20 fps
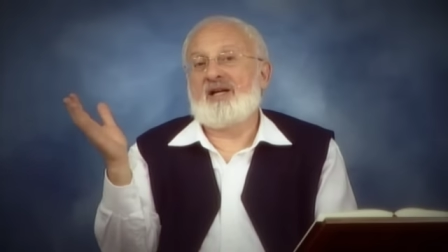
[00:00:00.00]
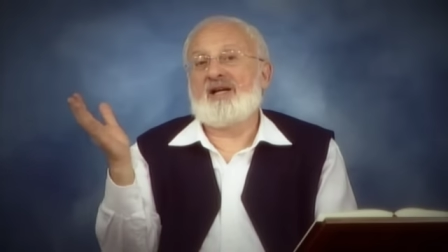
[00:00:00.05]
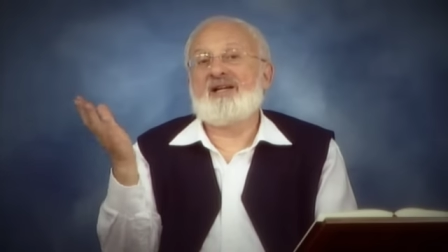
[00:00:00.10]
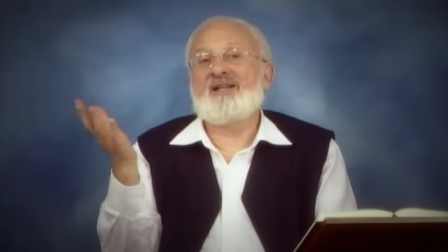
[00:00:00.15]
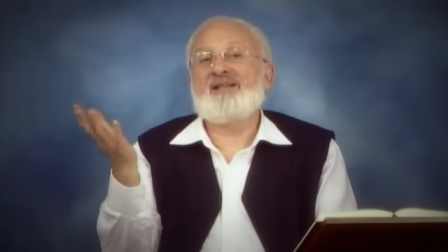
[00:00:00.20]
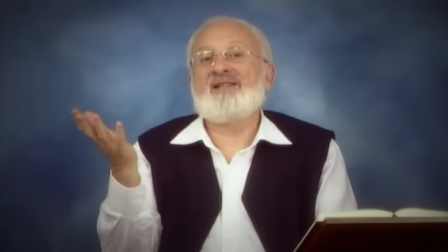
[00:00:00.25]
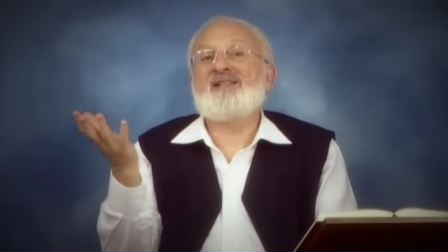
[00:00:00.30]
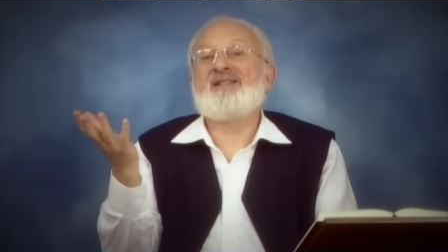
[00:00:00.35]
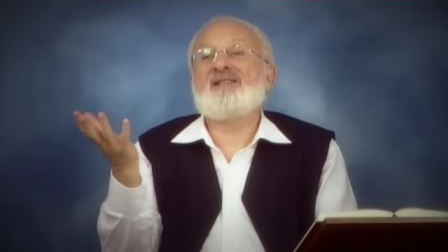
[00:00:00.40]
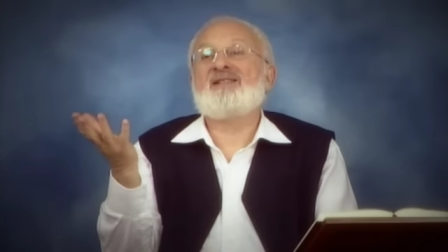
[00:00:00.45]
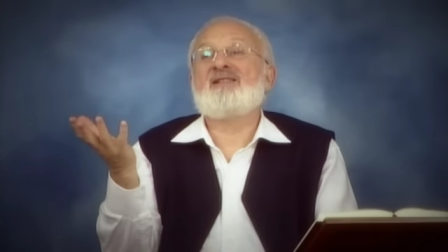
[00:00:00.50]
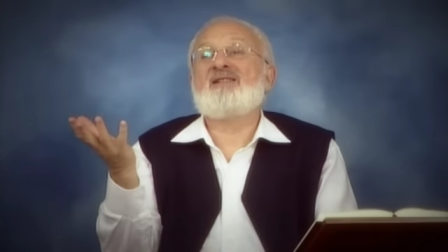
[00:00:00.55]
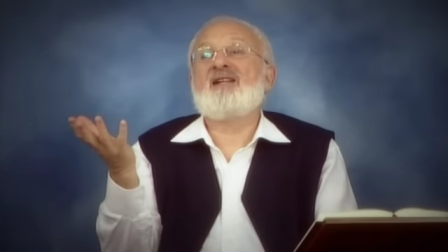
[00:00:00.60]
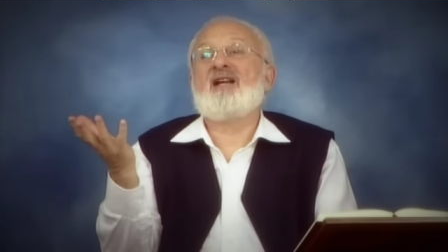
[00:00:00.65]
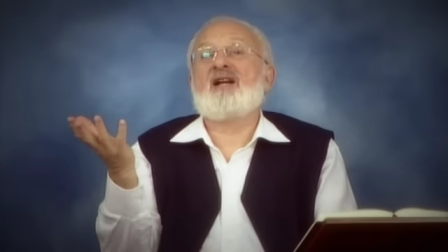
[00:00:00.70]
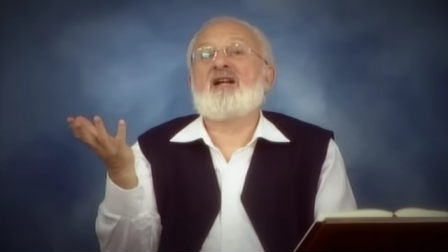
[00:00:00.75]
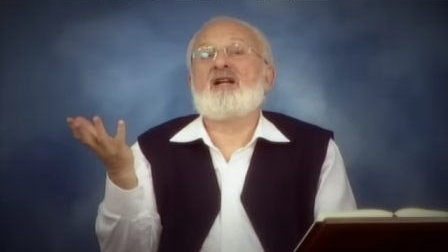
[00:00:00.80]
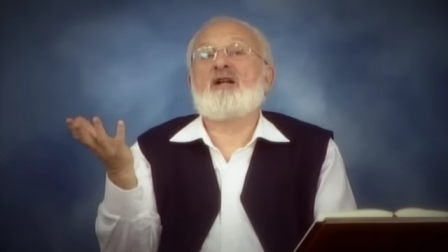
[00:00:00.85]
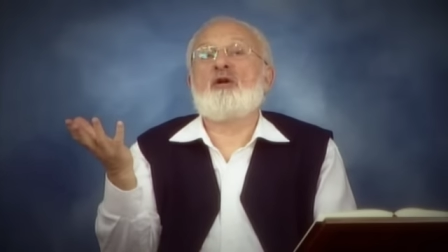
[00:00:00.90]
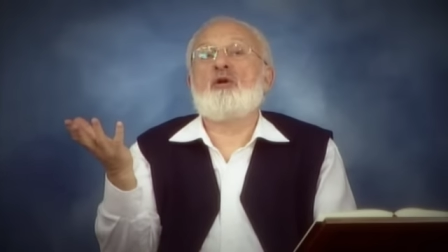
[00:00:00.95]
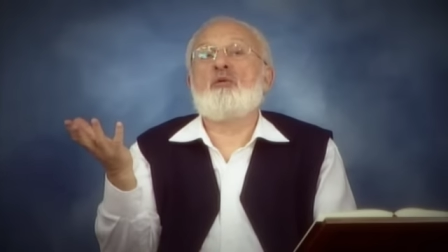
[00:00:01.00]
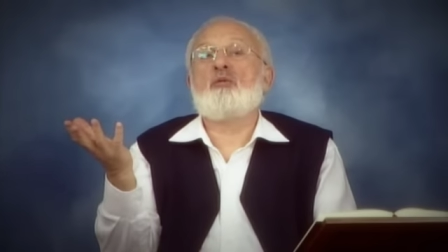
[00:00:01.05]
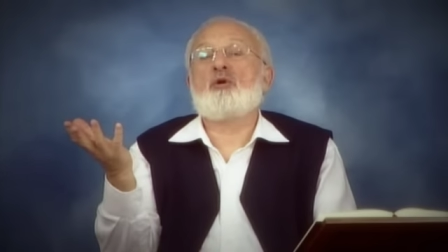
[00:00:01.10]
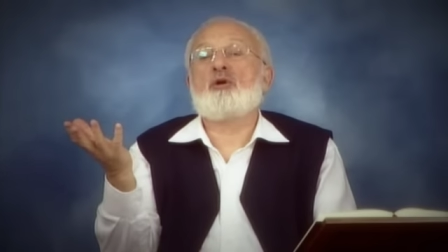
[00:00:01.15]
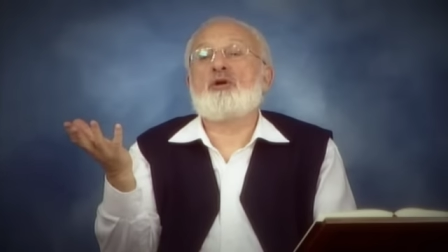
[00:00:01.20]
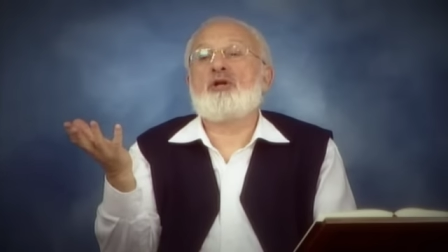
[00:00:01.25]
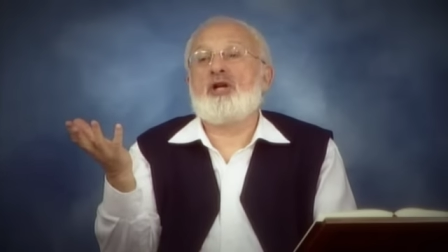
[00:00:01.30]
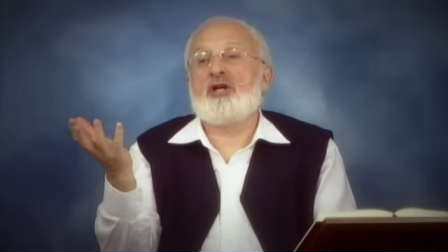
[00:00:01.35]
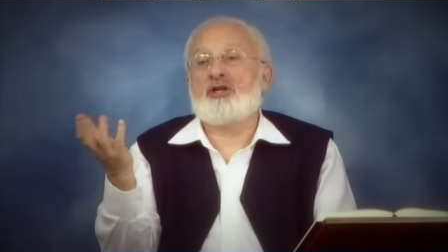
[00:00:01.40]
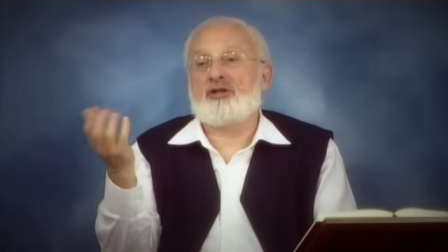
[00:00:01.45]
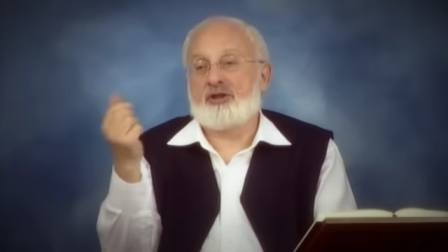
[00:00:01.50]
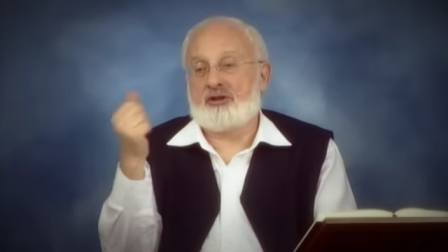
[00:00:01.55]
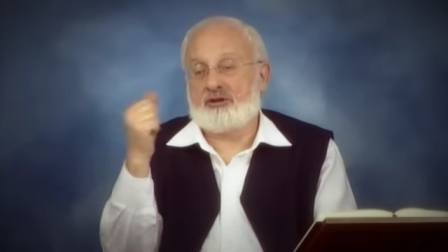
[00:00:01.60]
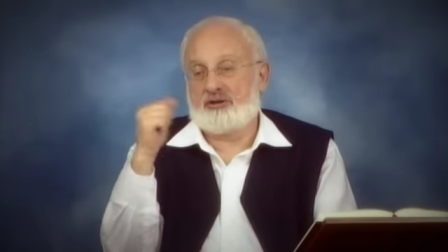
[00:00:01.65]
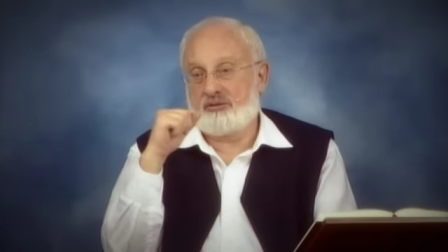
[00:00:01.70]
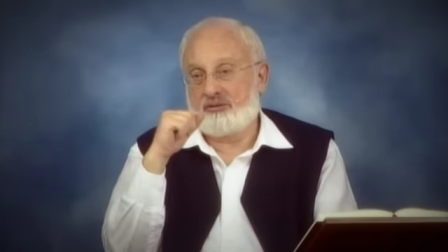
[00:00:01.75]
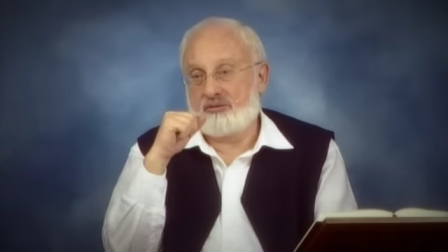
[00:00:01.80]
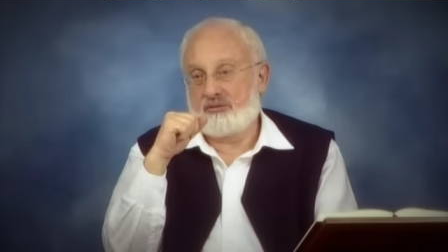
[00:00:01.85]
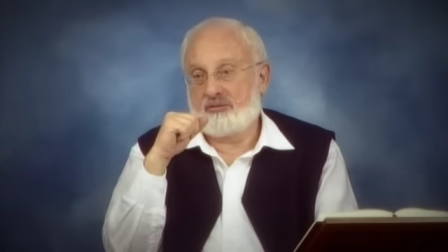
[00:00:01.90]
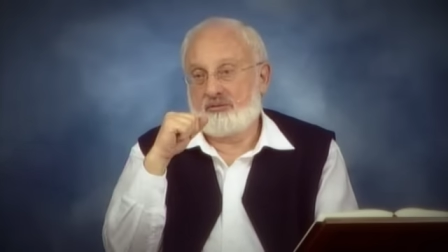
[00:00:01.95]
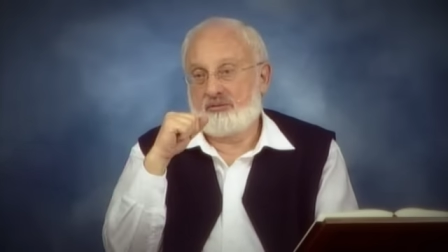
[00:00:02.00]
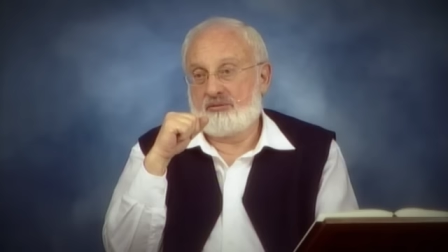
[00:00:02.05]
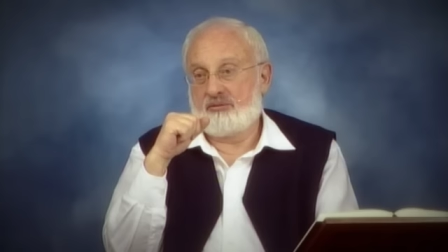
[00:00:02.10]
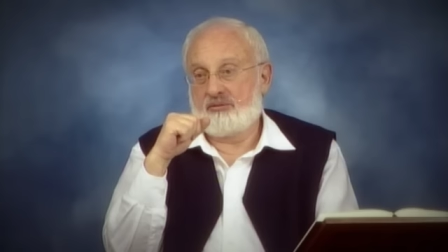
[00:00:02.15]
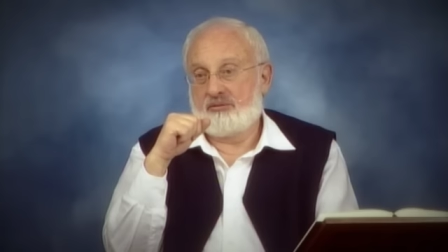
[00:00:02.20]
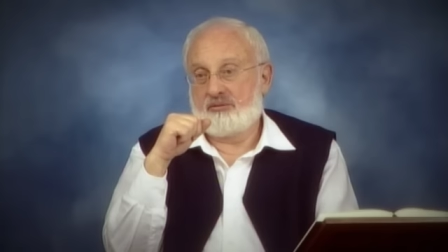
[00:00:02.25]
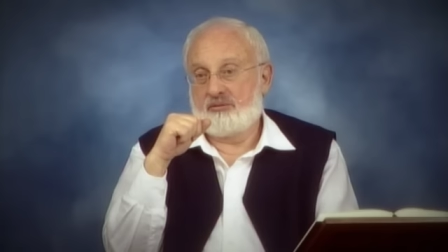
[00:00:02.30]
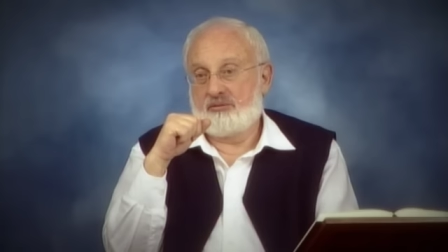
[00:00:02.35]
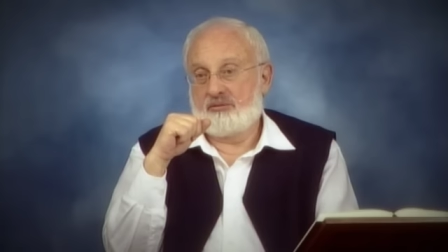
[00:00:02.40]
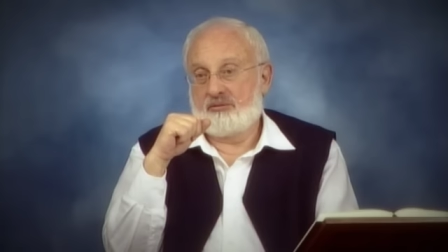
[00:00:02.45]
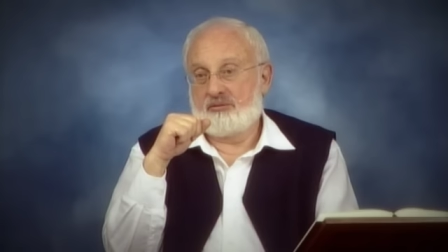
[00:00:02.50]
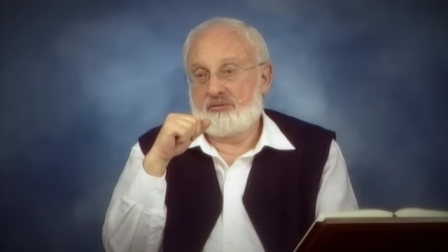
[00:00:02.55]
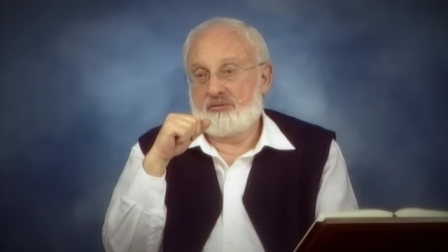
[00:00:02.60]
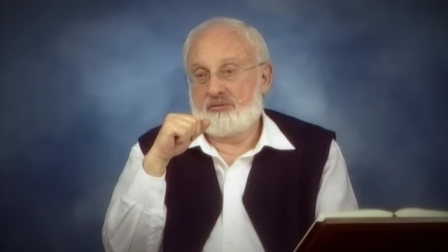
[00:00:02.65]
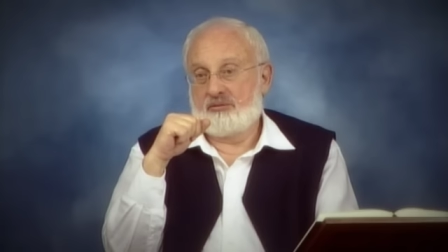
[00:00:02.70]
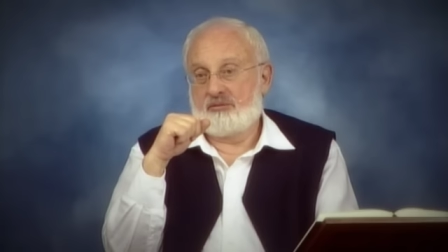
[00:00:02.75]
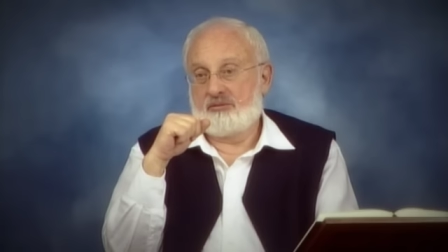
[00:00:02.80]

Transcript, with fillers: This is why it's hidden, it's not sensed.